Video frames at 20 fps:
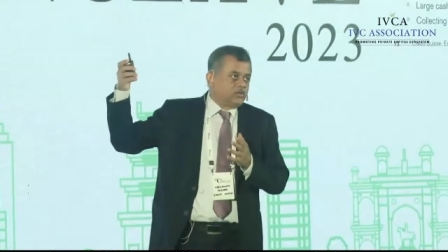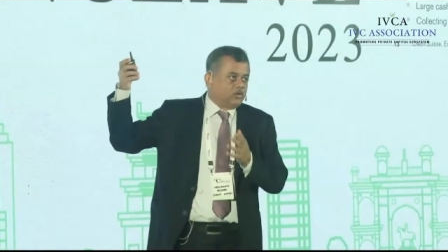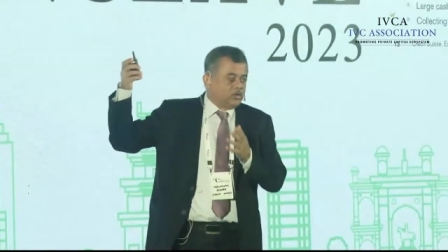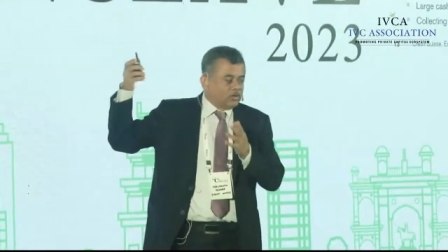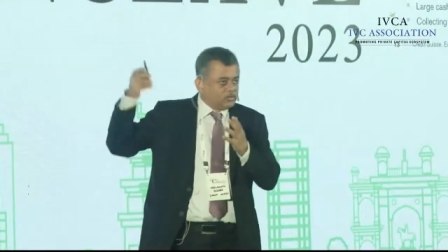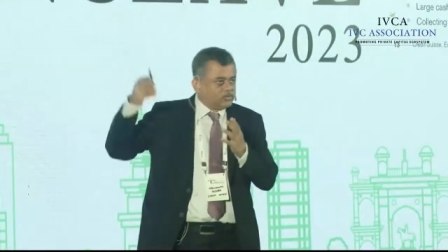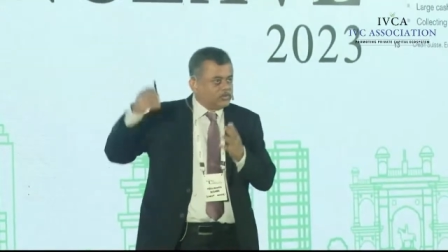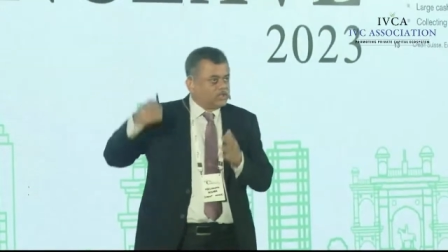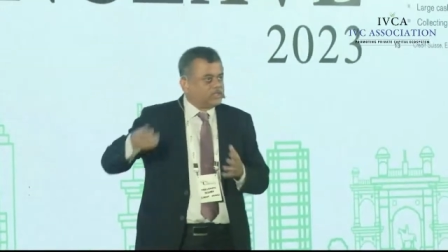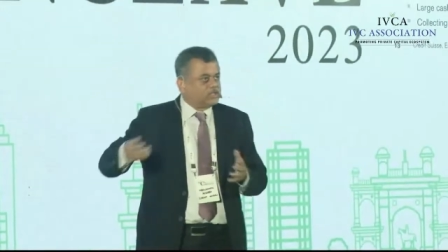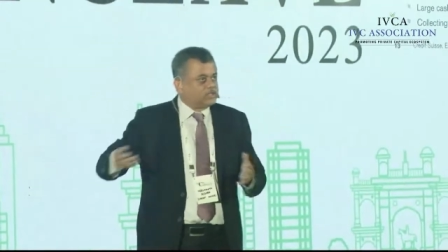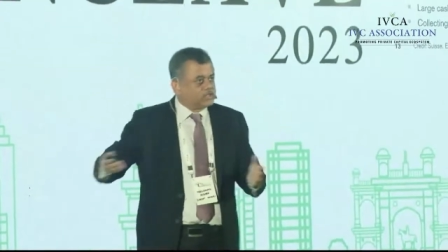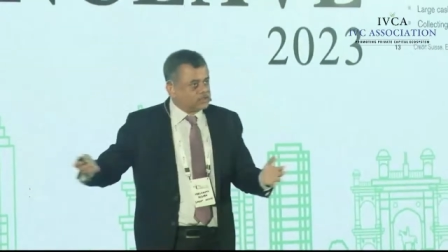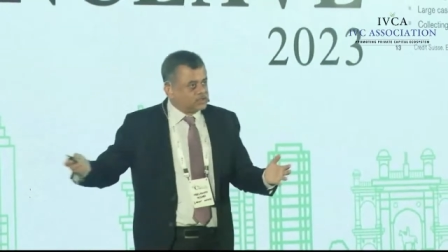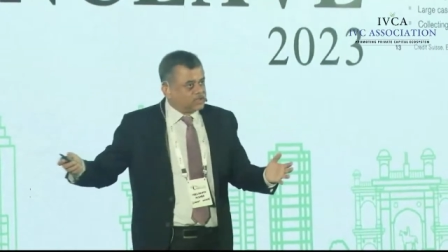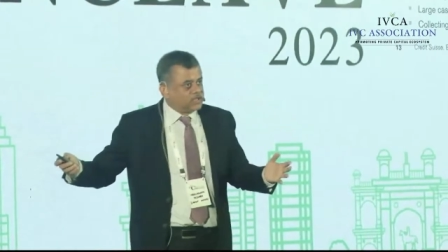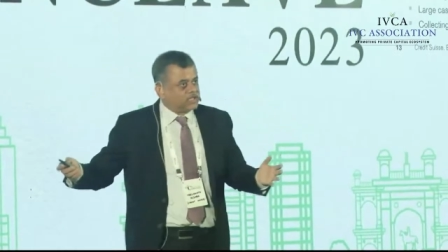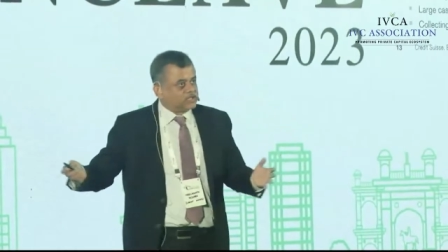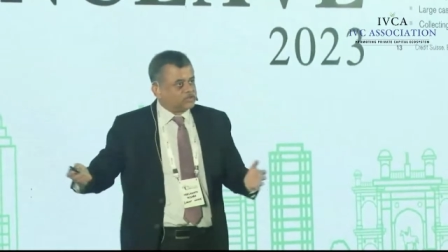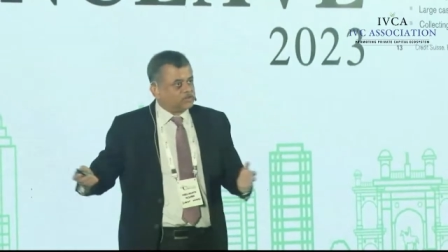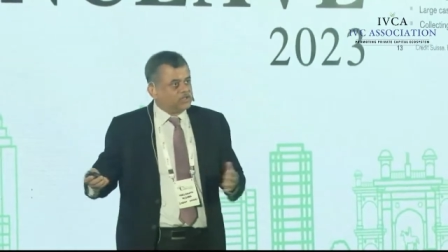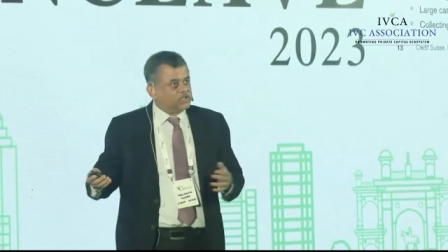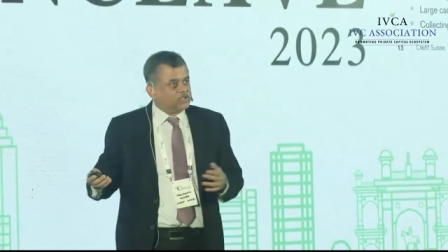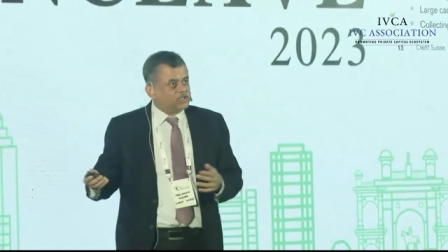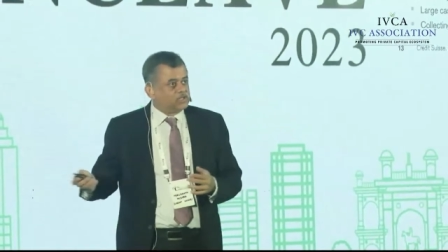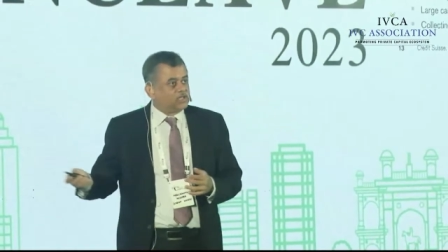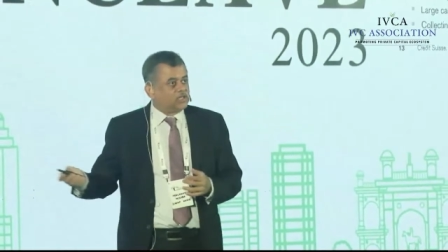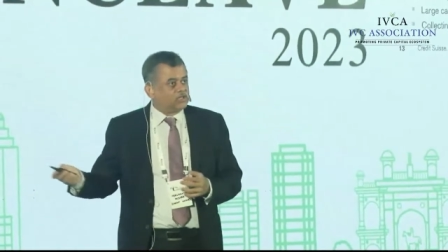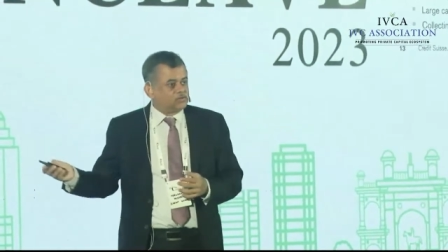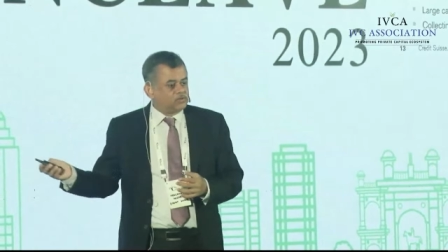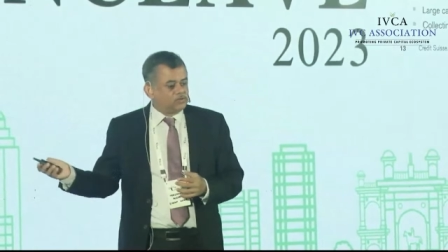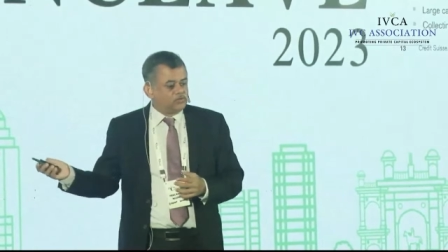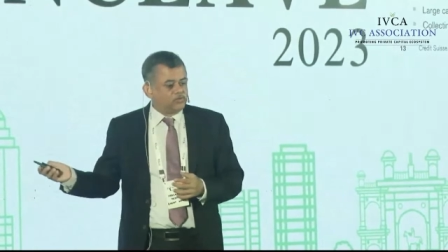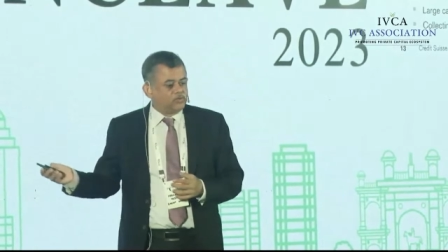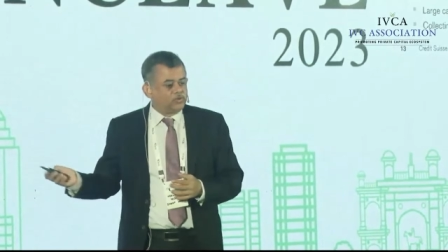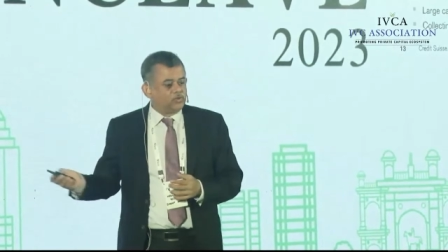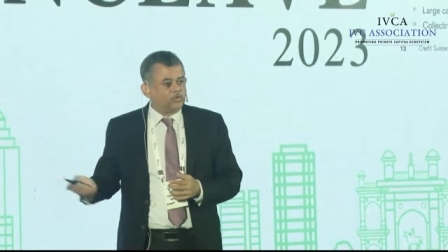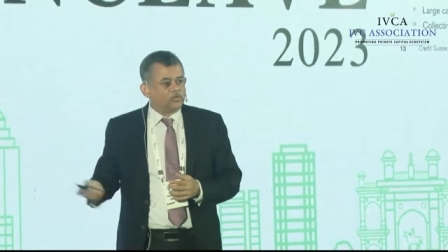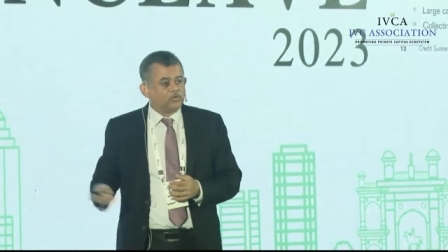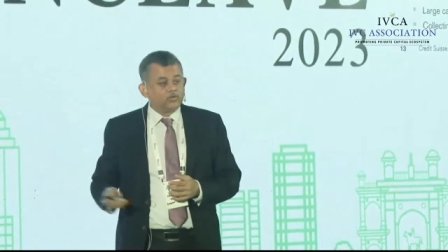So the upkeep of the housing society
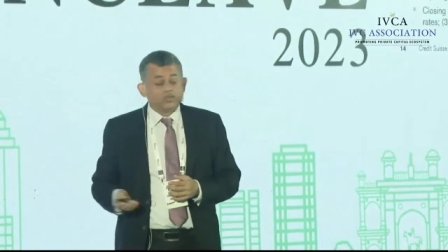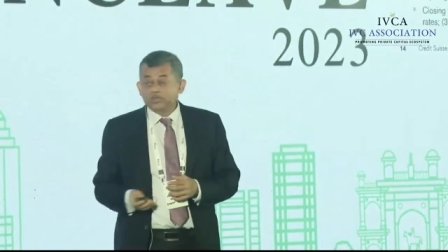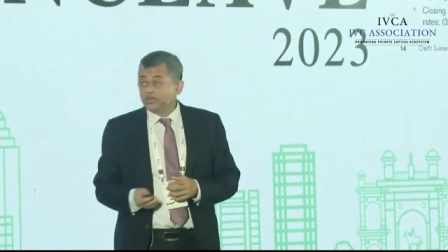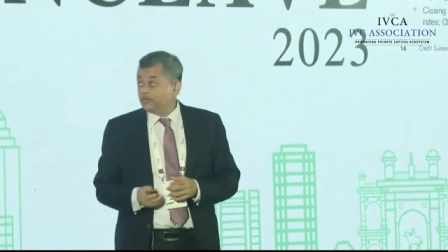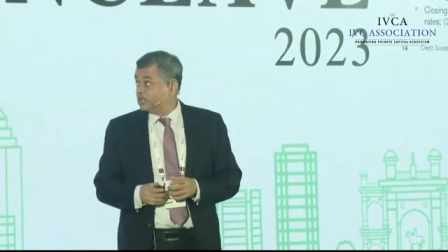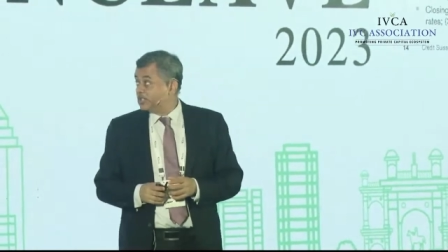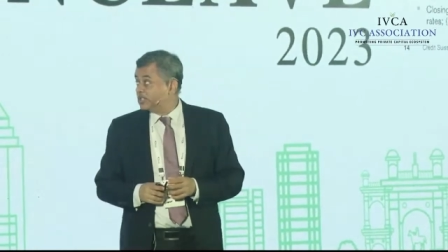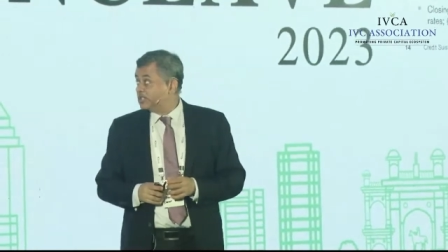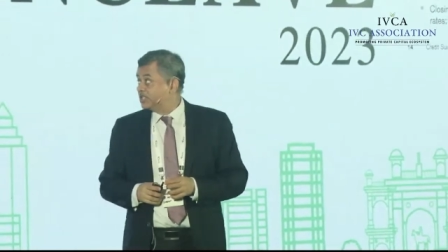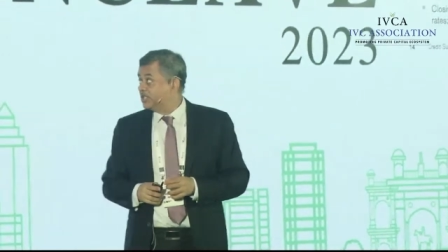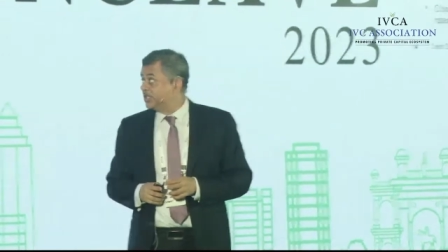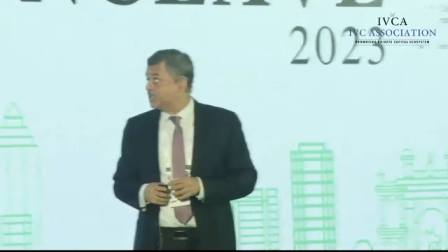can then start